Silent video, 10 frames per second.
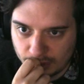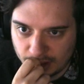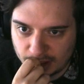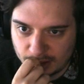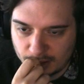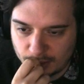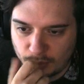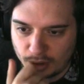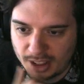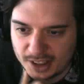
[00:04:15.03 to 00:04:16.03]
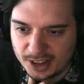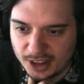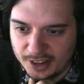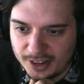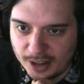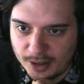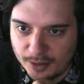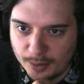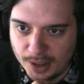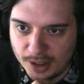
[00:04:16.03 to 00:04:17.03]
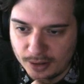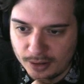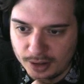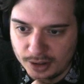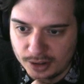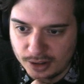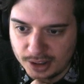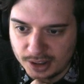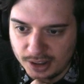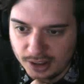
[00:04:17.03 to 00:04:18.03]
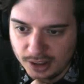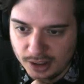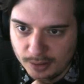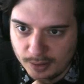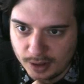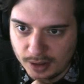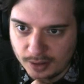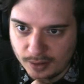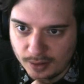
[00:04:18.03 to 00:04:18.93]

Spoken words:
It's more like a sundown if I make it orange. So let's get